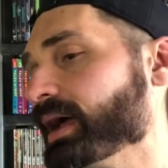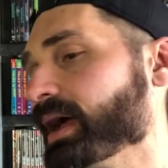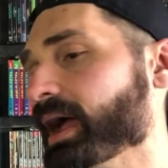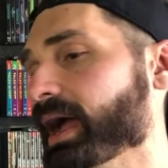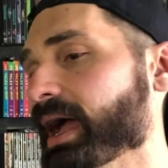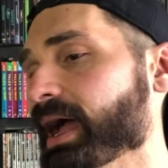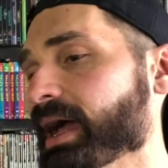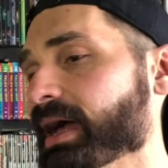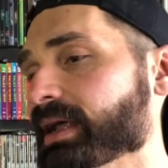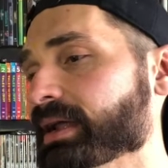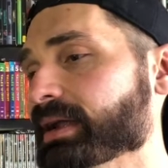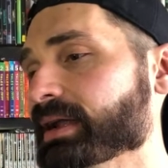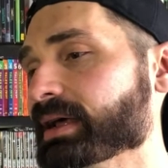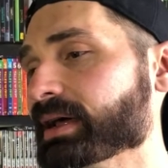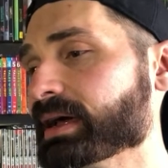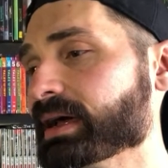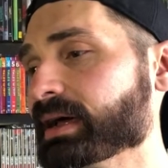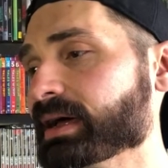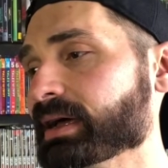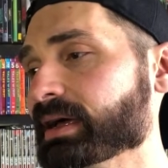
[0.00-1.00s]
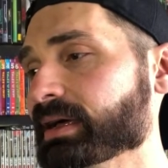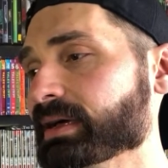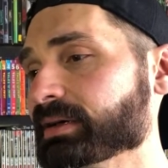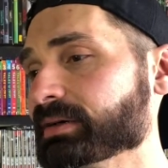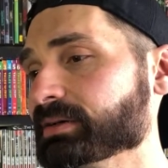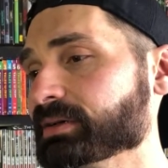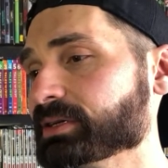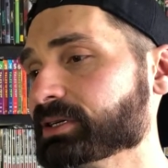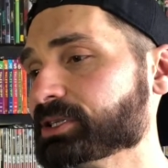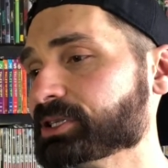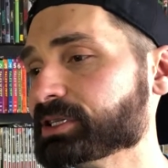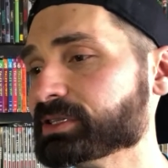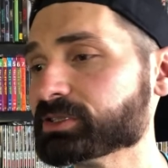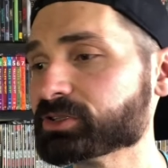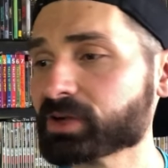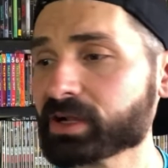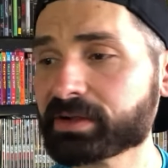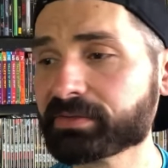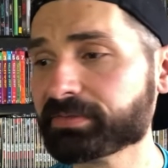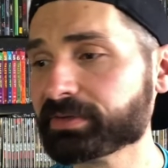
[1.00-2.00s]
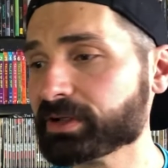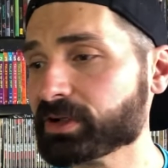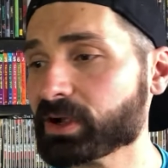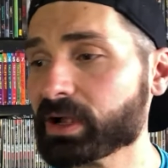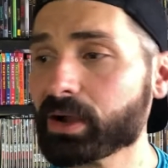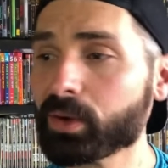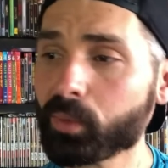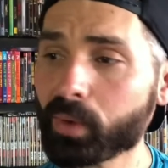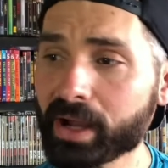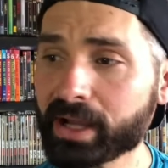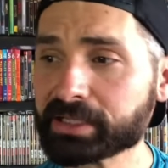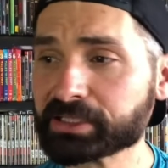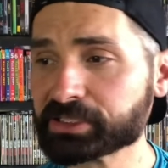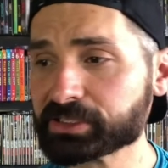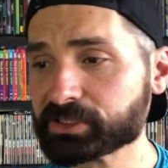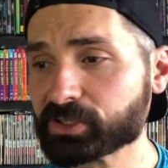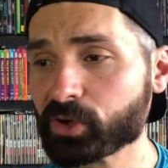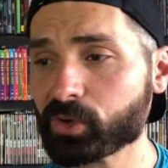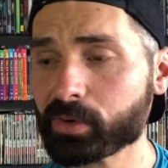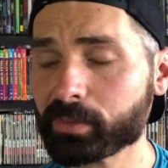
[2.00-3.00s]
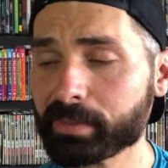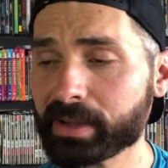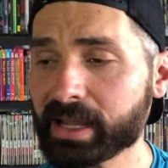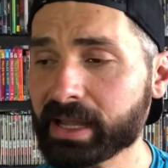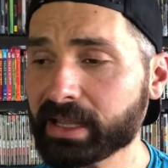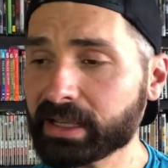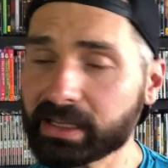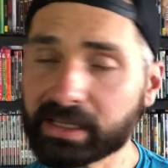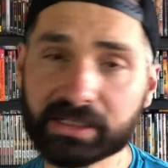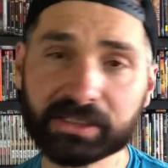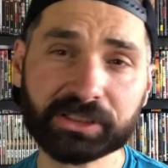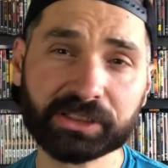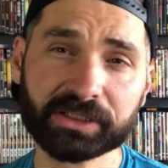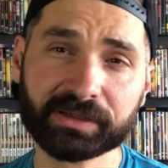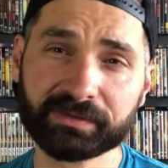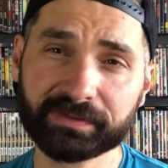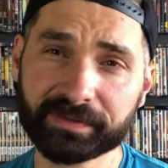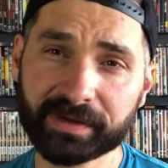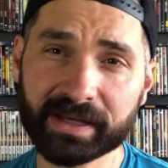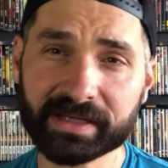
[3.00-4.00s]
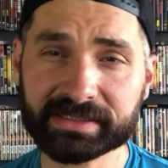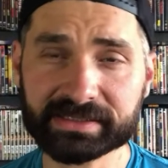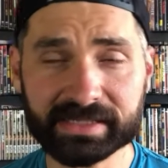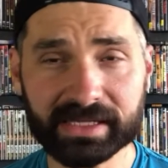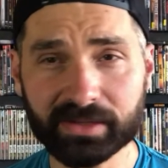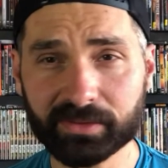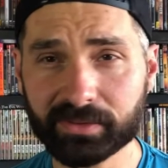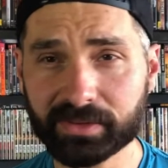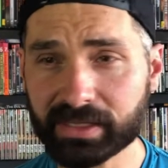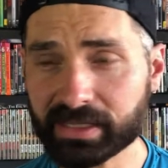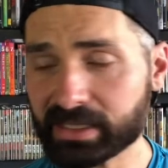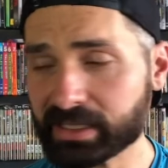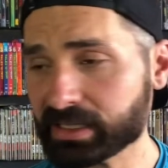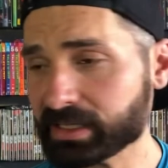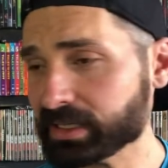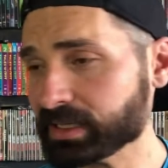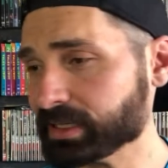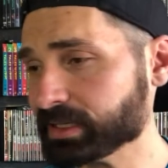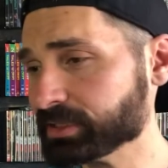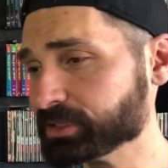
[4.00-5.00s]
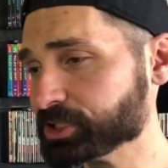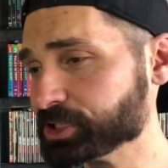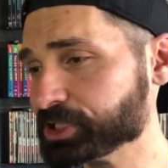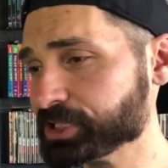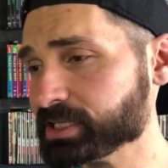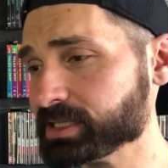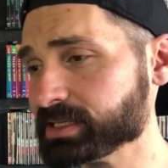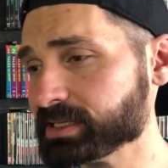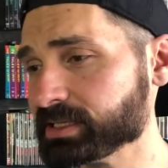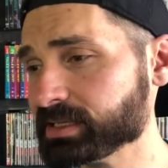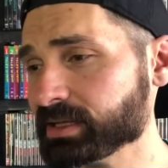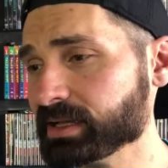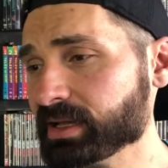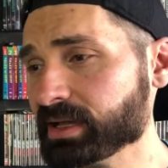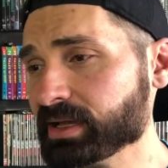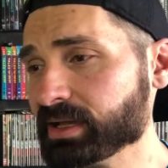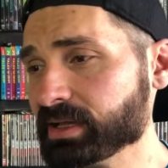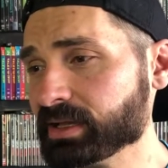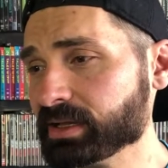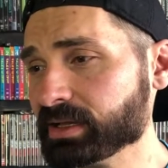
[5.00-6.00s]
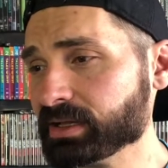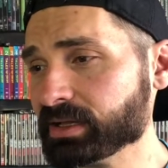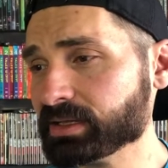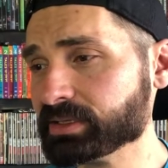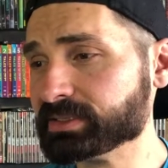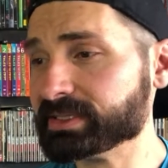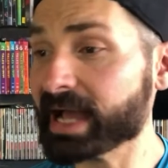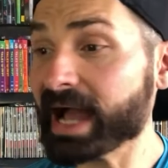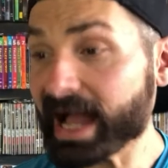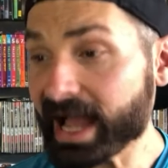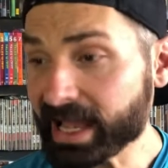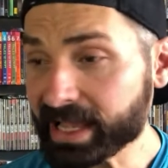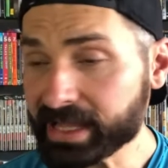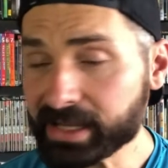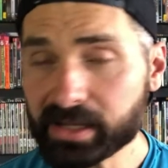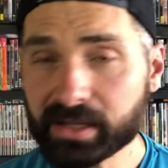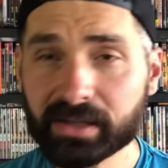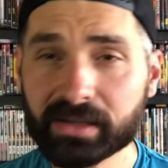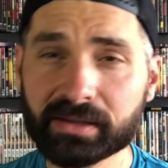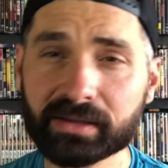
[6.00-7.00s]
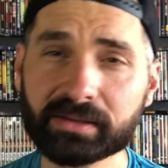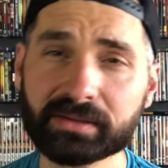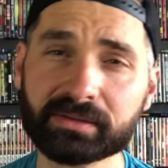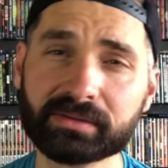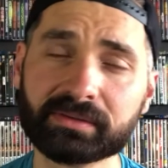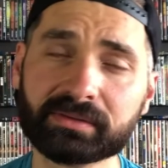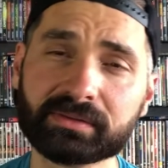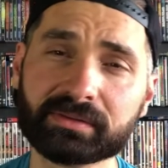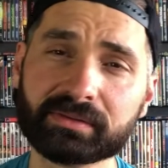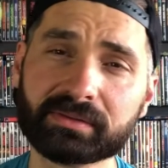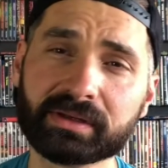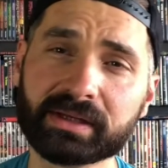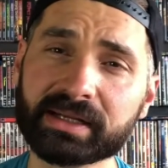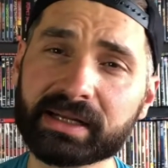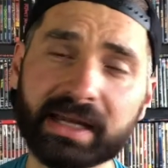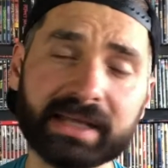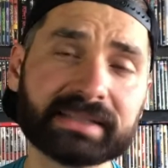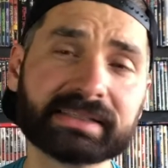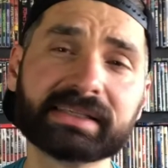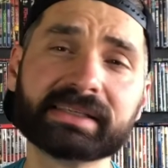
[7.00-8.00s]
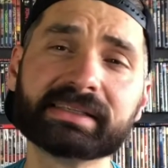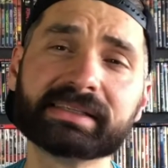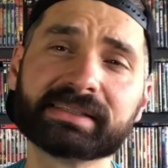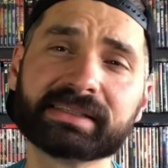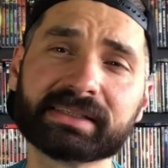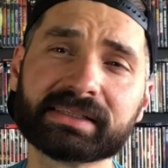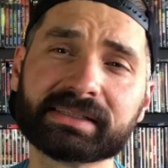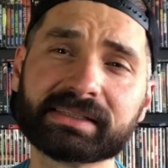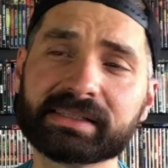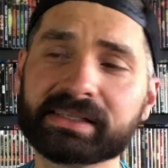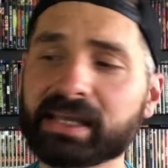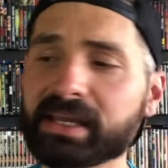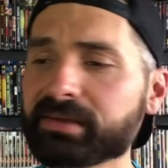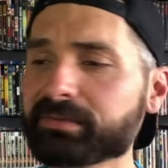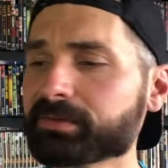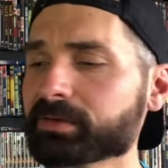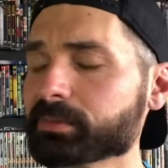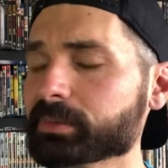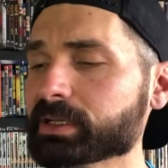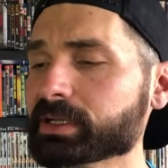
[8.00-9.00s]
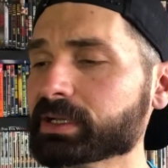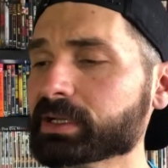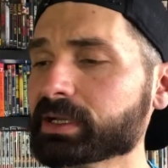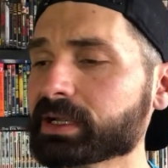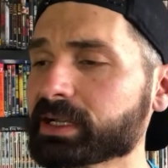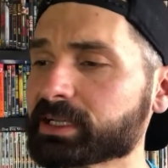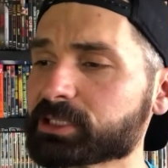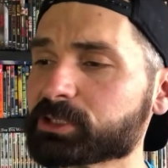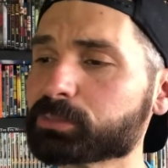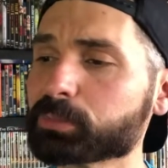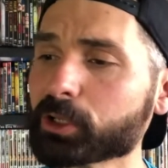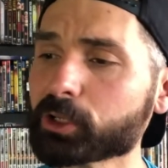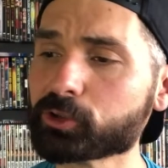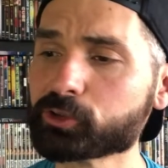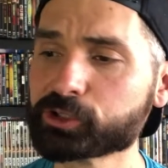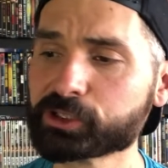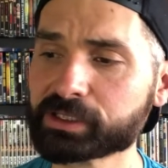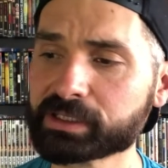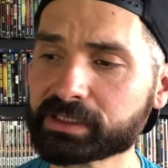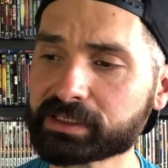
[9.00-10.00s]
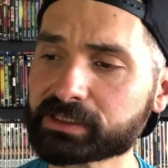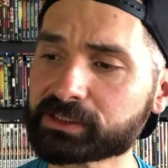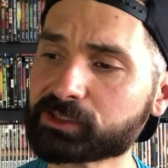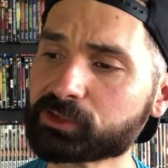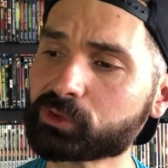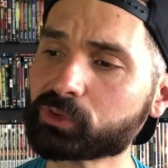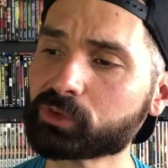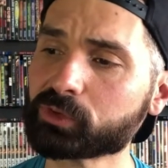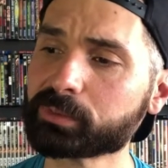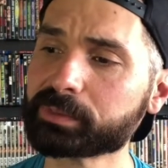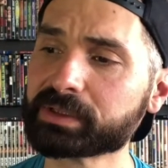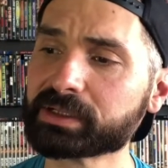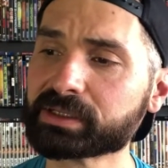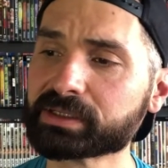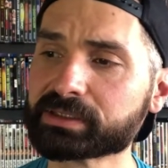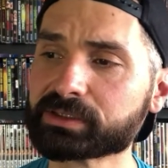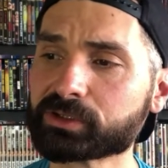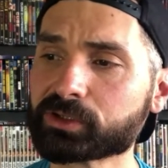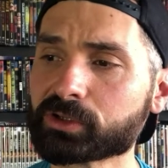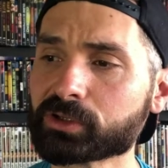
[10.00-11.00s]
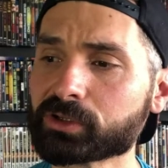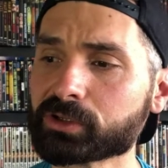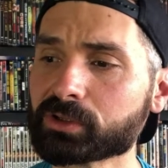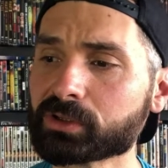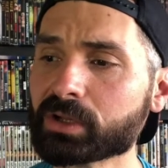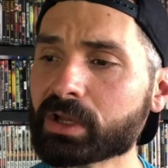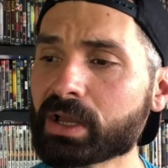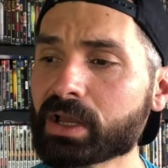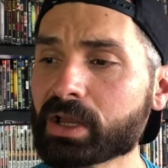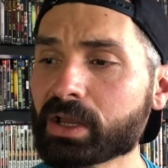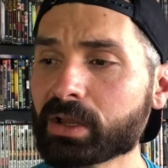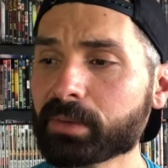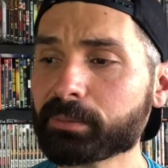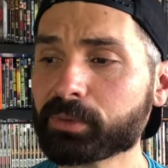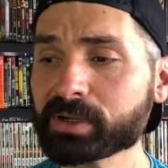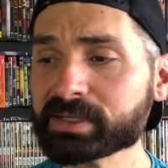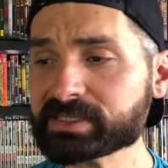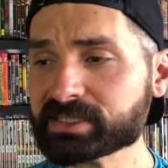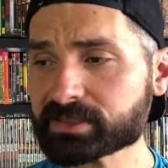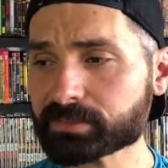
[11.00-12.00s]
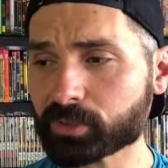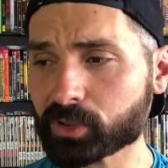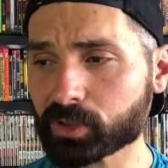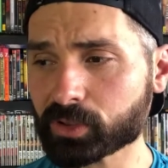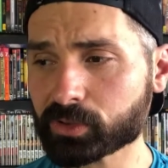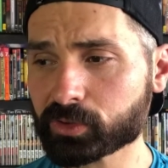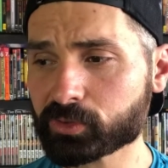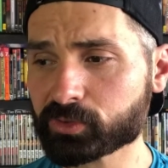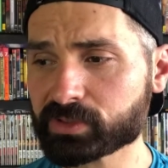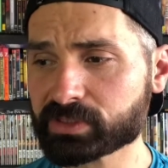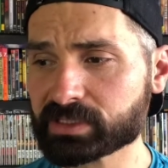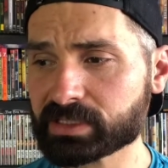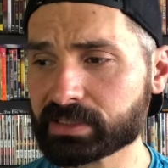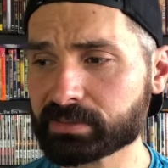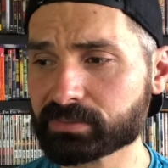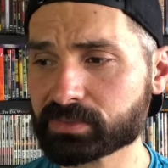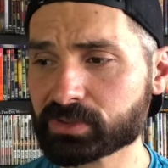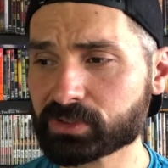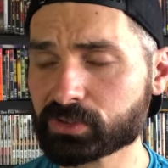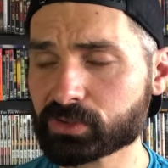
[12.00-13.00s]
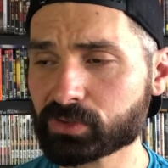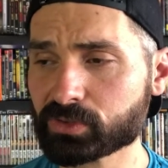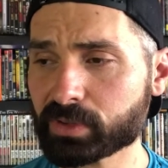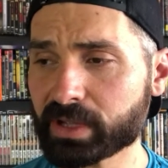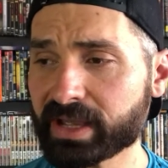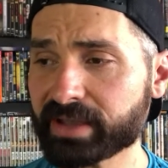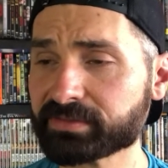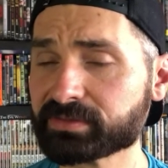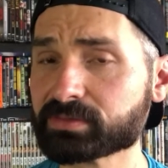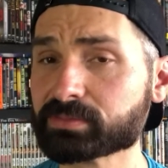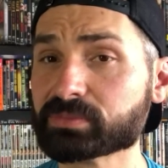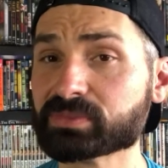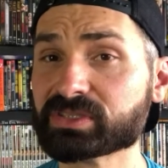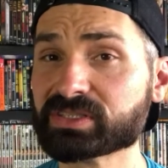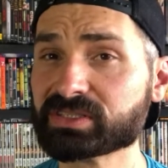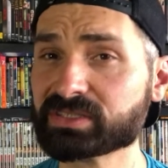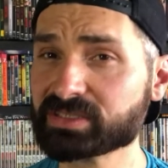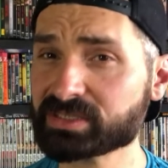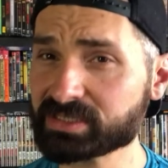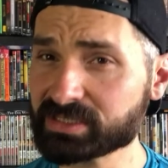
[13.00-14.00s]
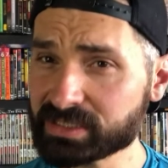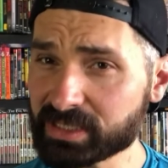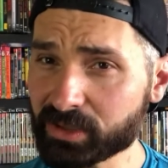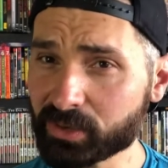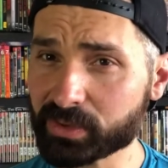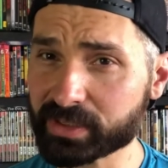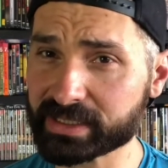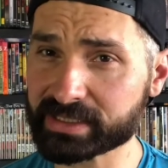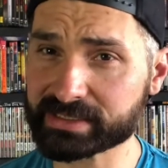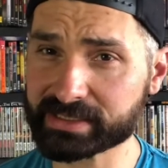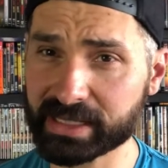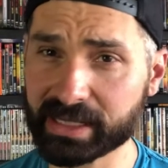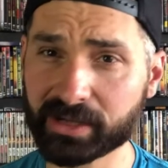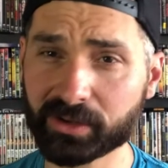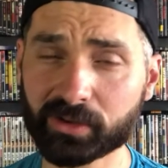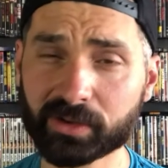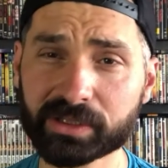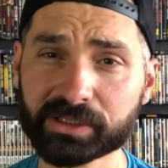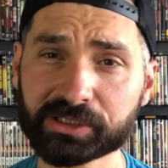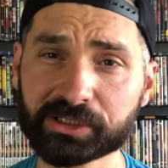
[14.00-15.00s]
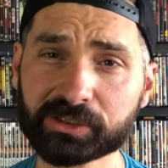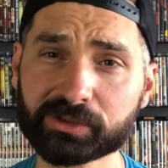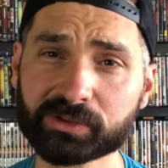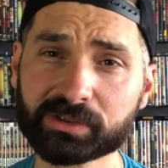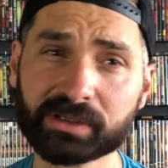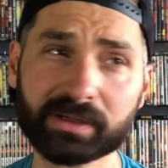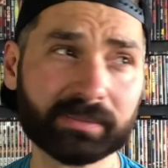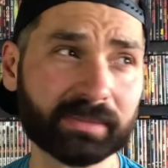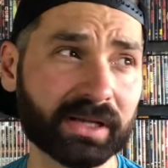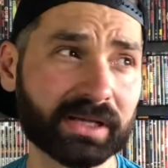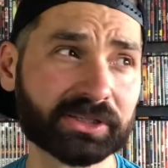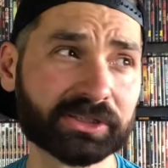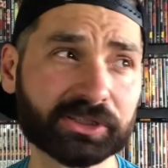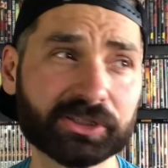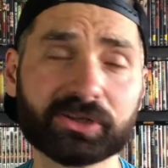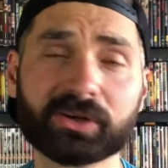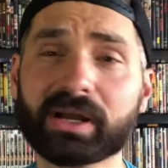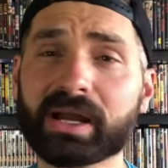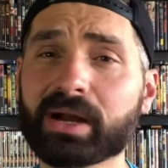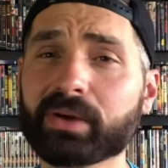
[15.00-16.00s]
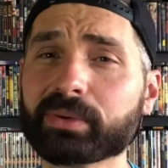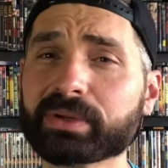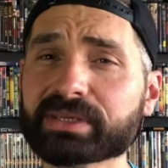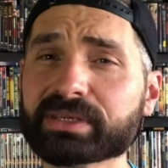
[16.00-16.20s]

And uh, she's trying to figure out why she's going back. And she finds out that uh, she died in 1968 from an explosion at the school because her principal who seems to have some serious anger issues, and I'm not sure how